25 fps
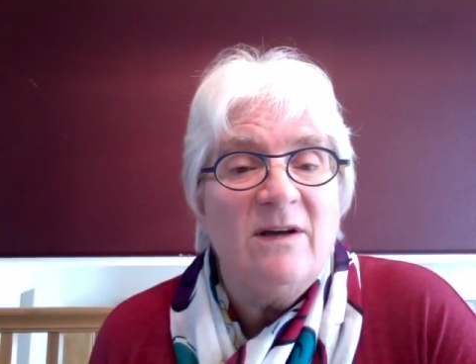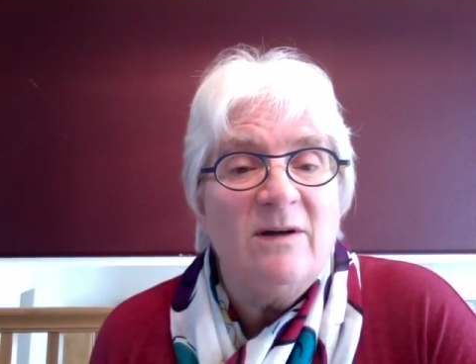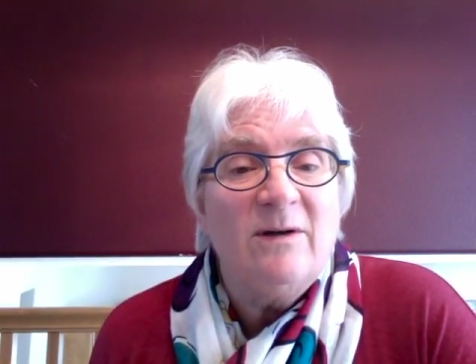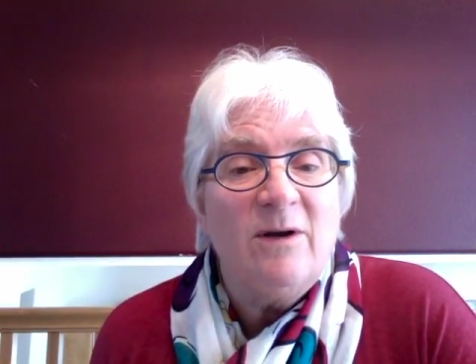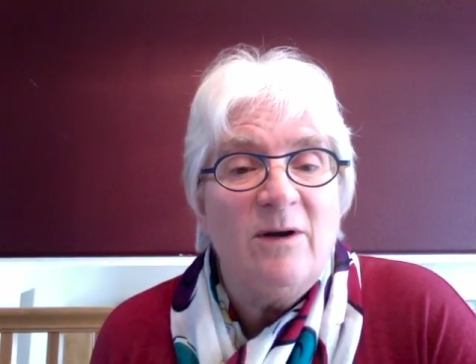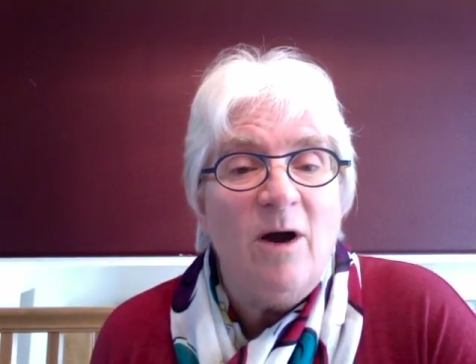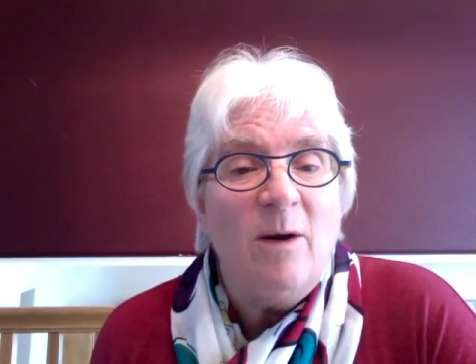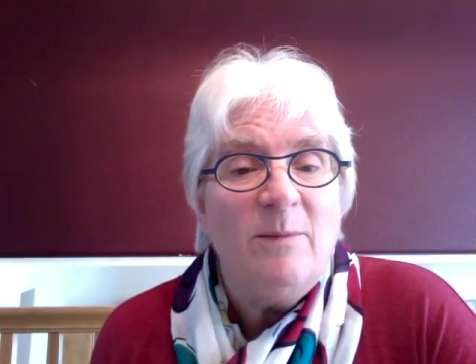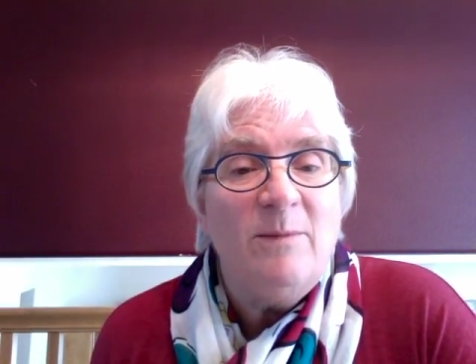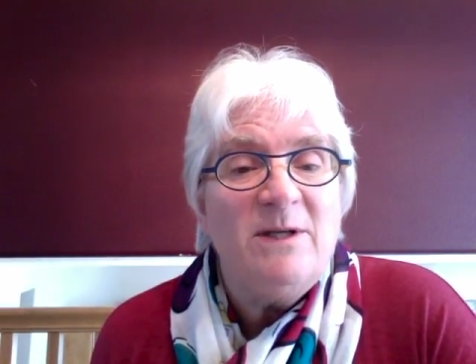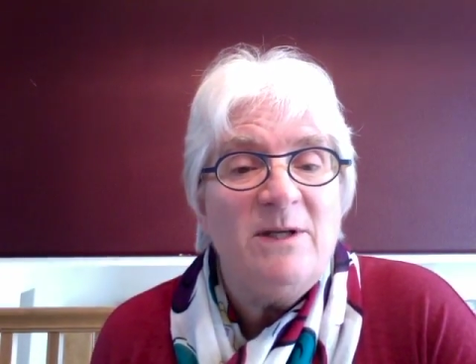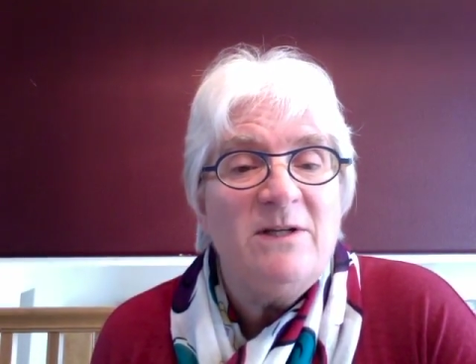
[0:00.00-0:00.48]

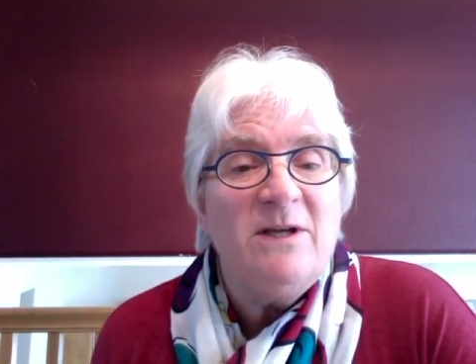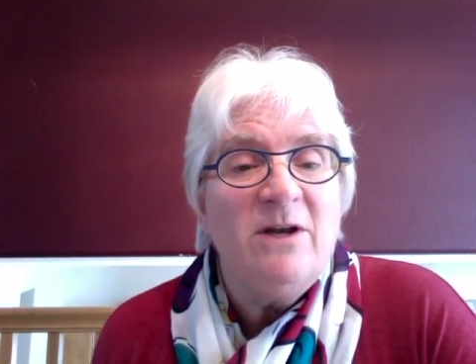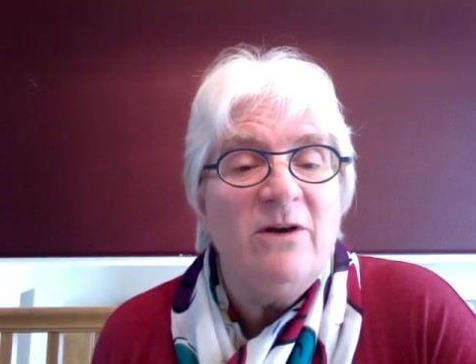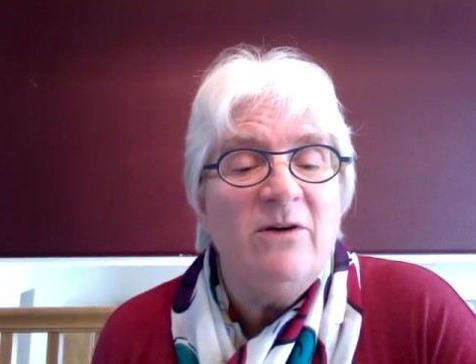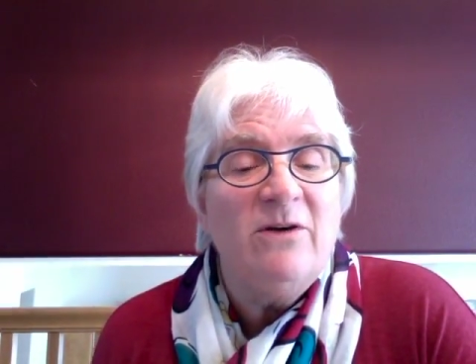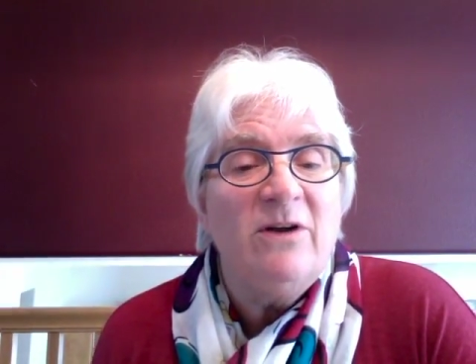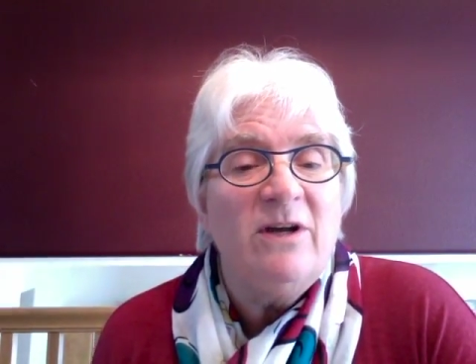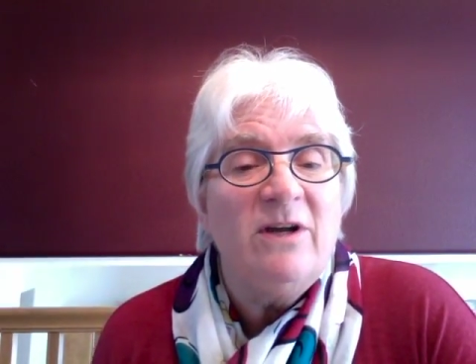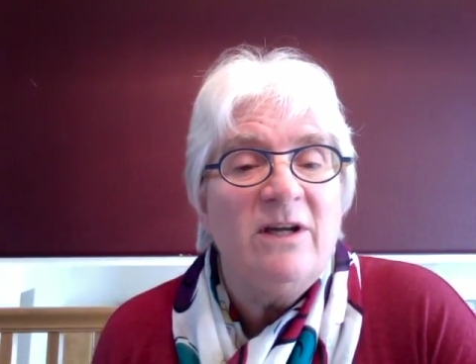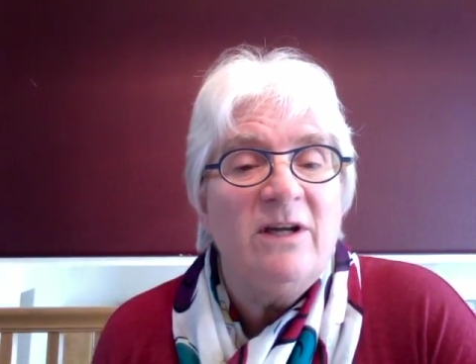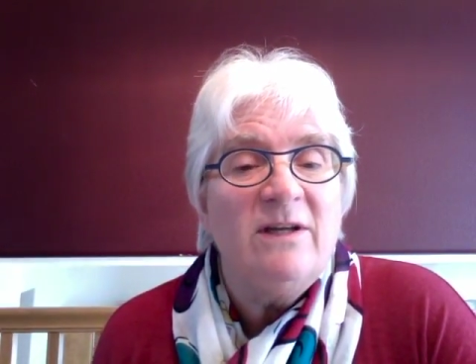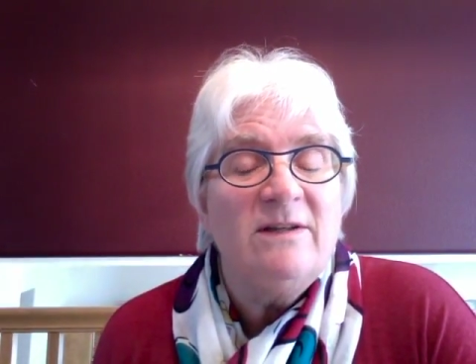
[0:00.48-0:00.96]

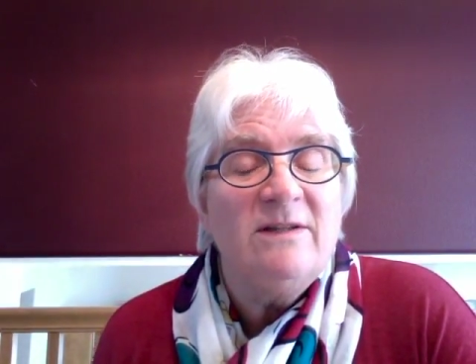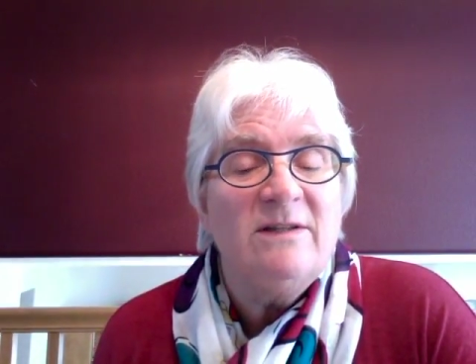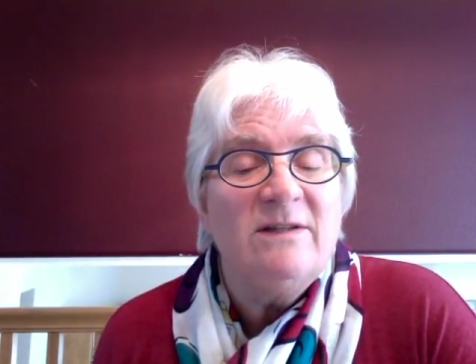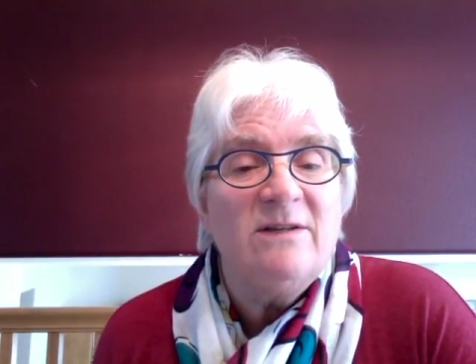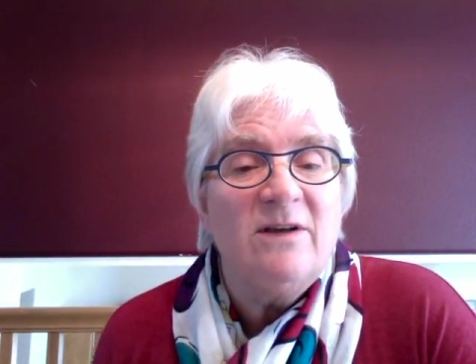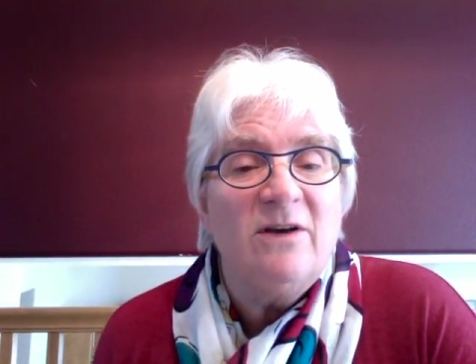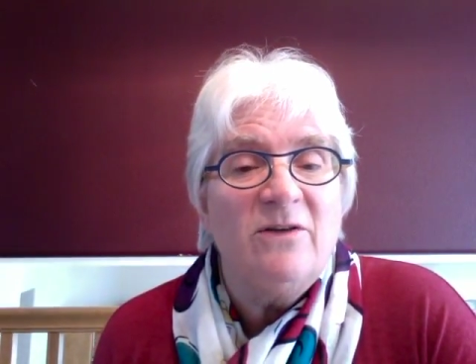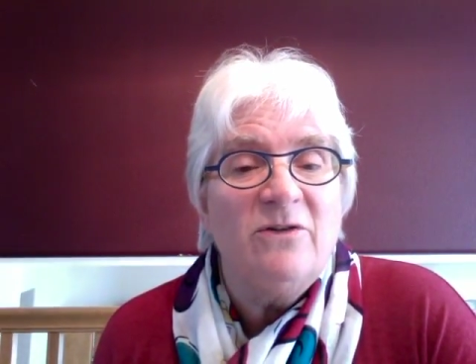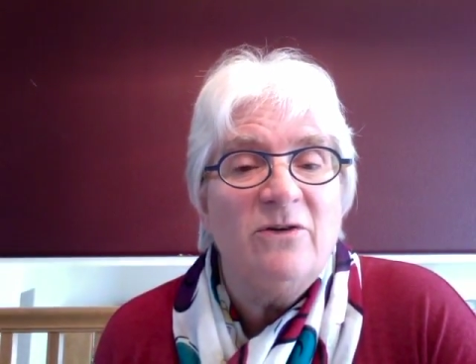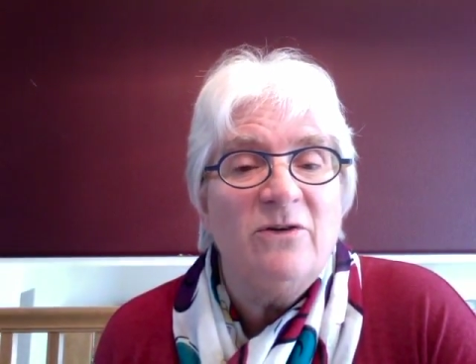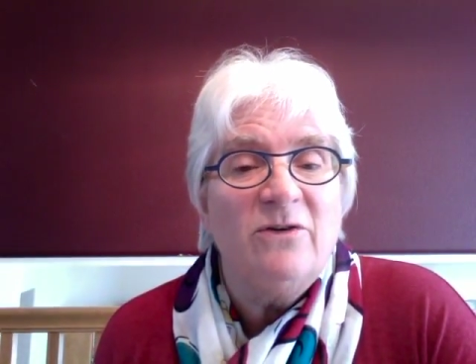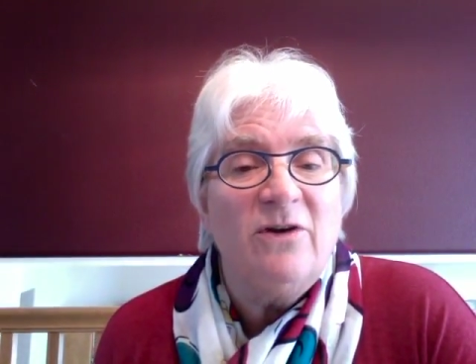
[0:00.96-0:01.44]
commentaries,
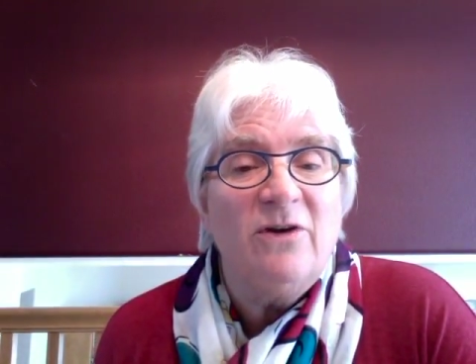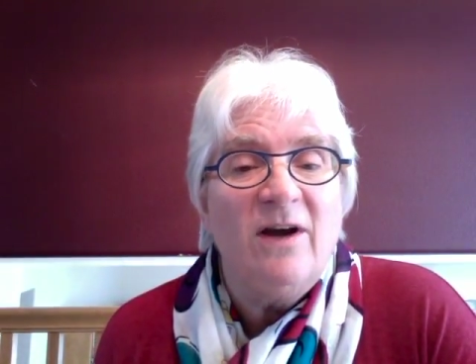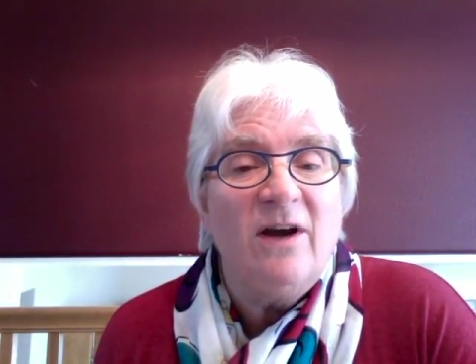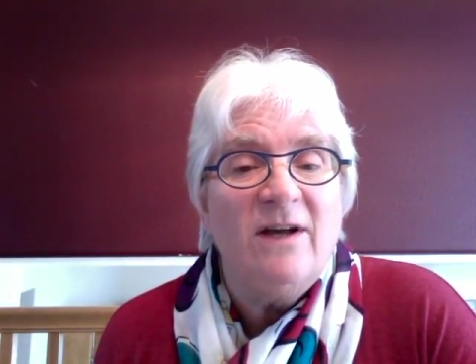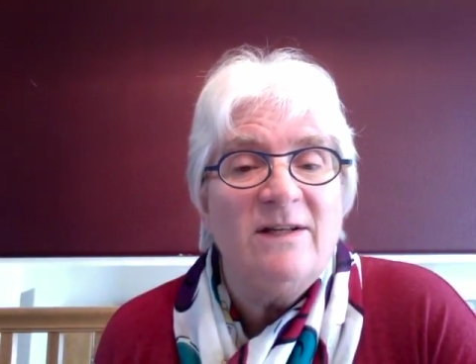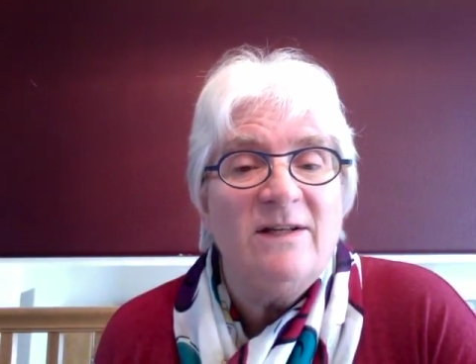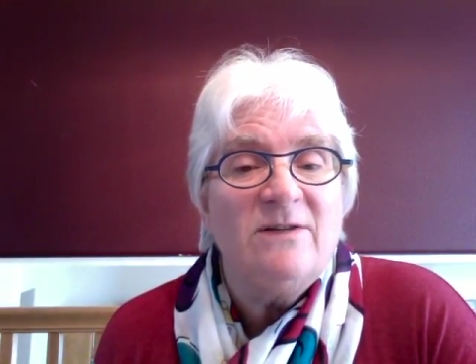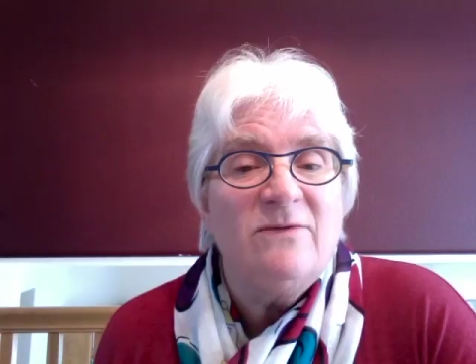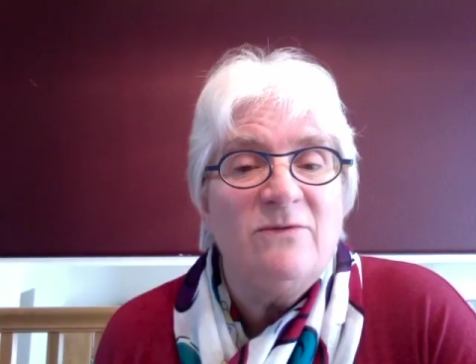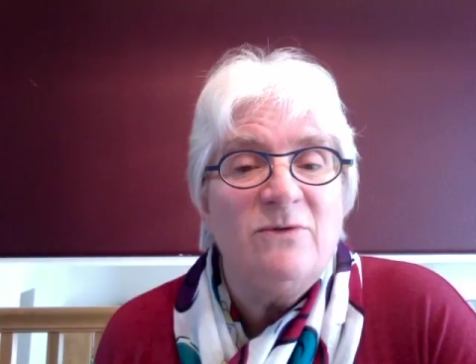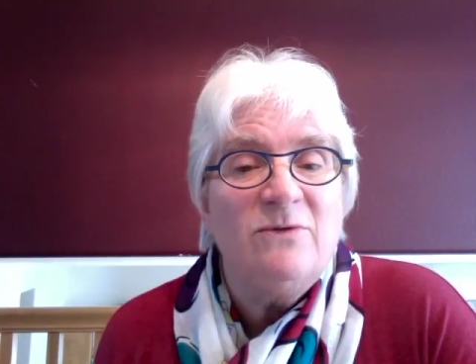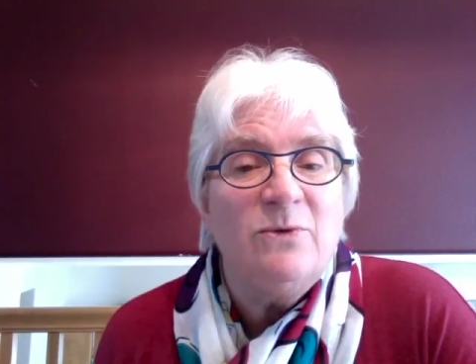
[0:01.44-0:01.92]
other
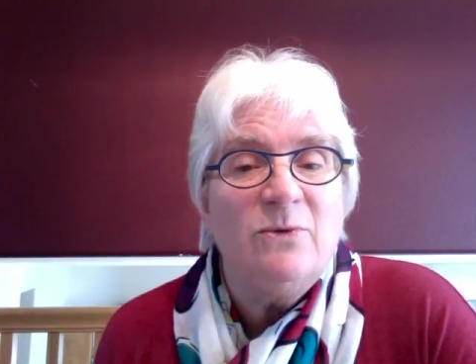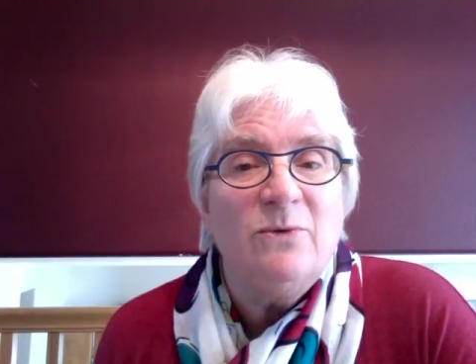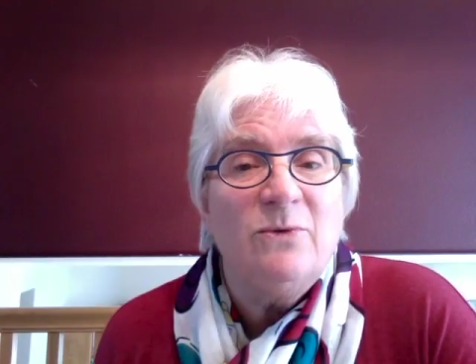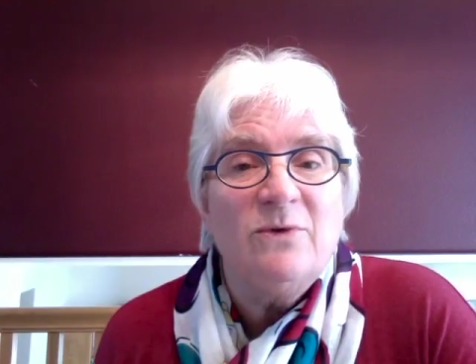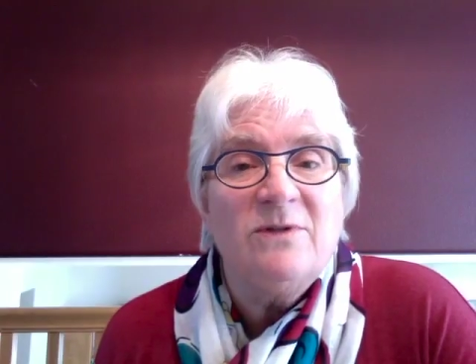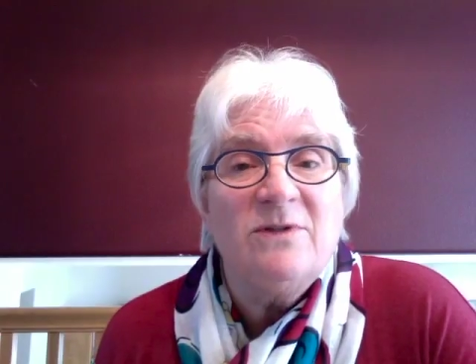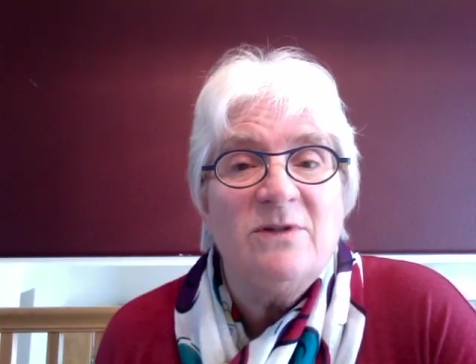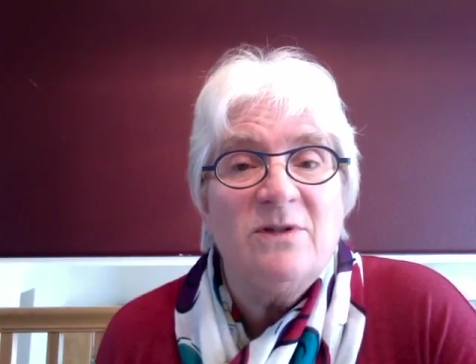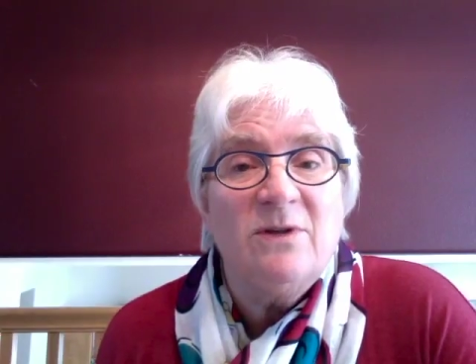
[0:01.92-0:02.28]
kinds of tools,